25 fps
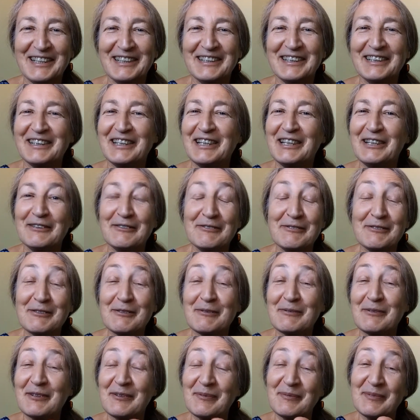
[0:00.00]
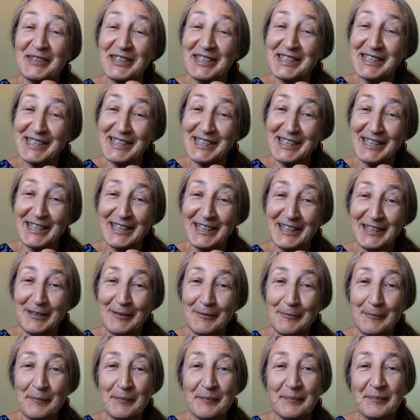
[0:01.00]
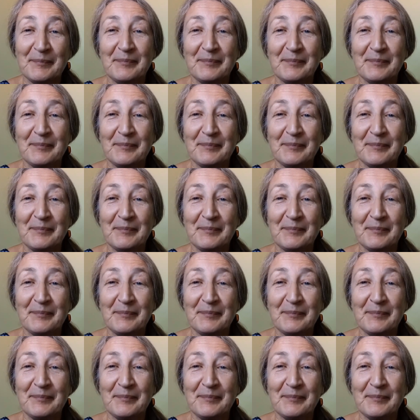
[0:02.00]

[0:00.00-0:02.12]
little gifts from the sea.